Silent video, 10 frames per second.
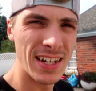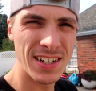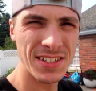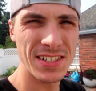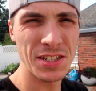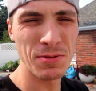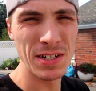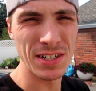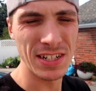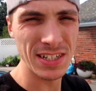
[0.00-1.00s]
Here's the
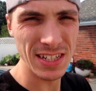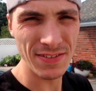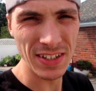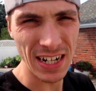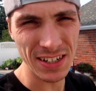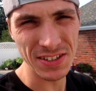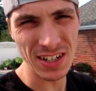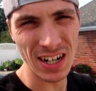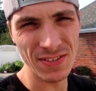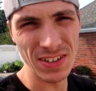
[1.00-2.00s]
situation, I just left the doctor's
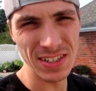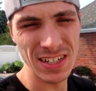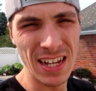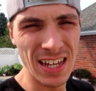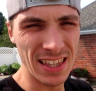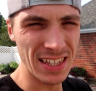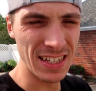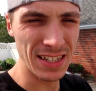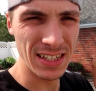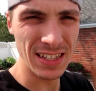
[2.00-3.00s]
office.
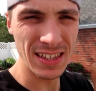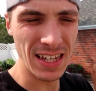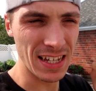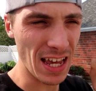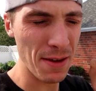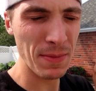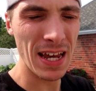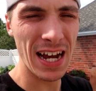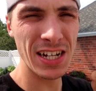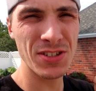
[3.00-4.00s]
The, they gave me
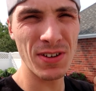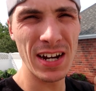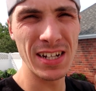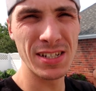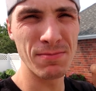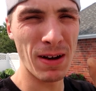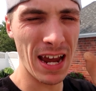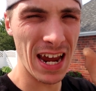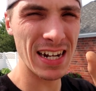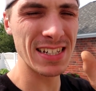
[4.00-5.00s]
x-rays, my
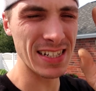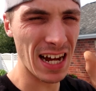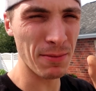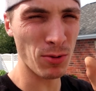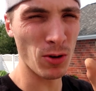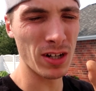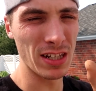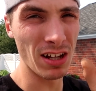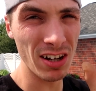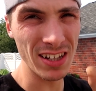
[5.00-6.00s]
hand is not
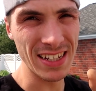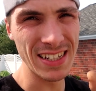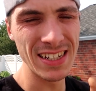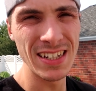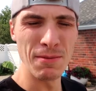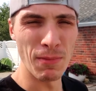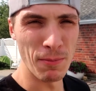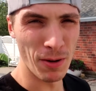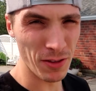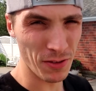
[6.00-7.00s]
broken, luckily. My
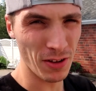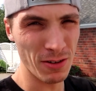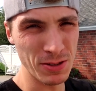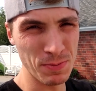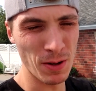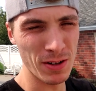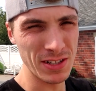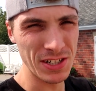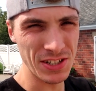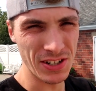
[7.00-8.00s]
mother thought it was broken,
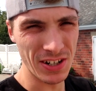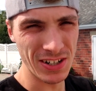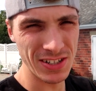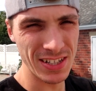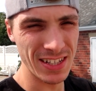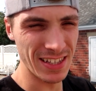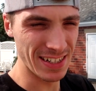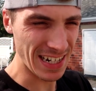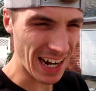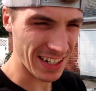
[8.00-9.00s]
she's a nurse. The
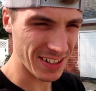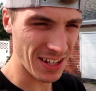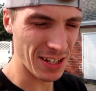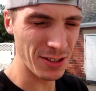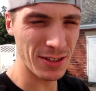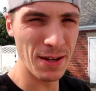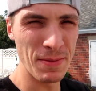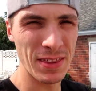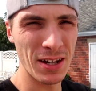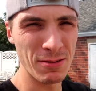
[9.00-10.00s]
doctor that looked at
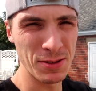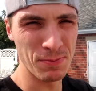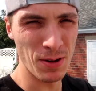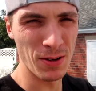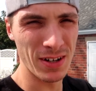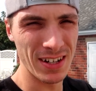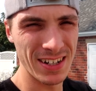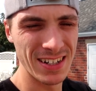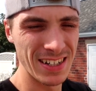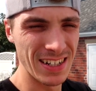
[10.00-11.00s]
me thought it was
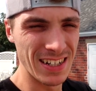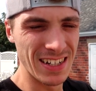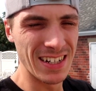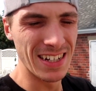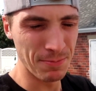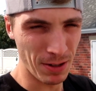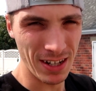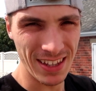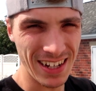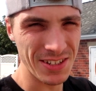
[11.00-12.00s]
broken
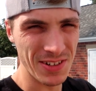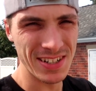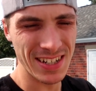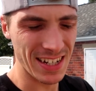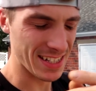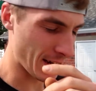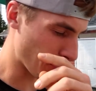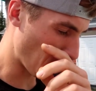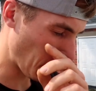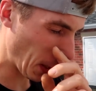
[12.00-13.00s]
but the x-rays say it's not
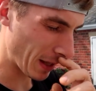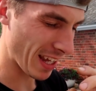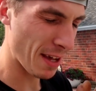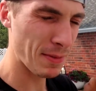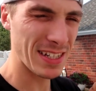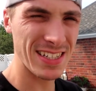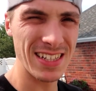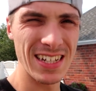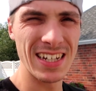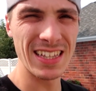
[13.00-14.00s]
broken. They gave me a
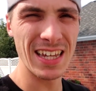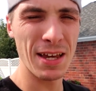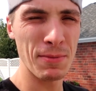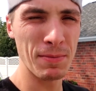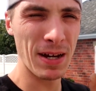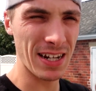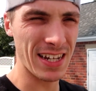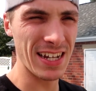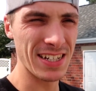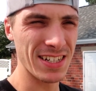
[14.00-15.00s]
sling, they gave me
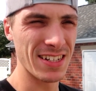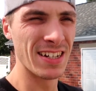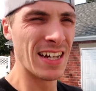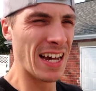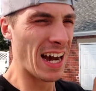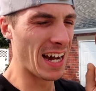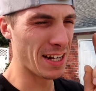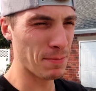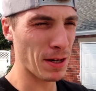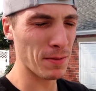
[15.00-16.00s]
medication. I
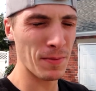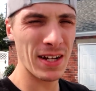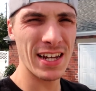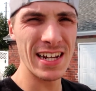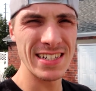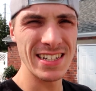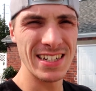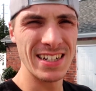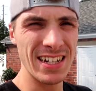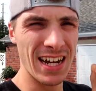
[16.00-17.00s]
didn't pick up the
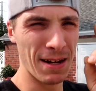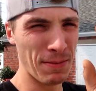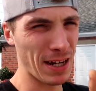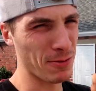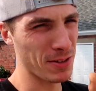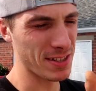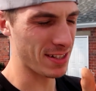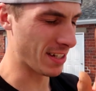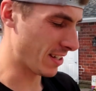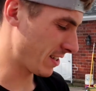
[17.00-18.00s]
medication, and I'm not gonna wear the
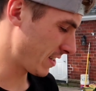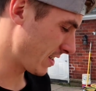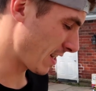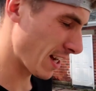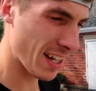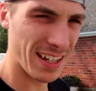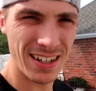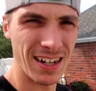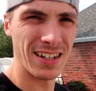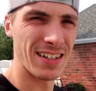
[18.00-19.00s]
sling. I,
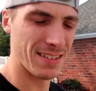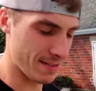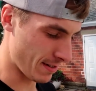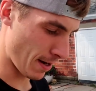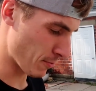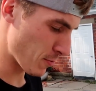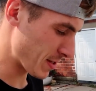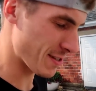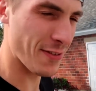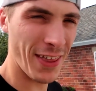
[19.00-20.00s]
I, I'm too
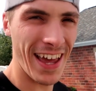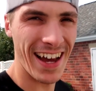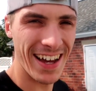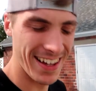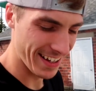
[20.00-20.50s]
busy for that.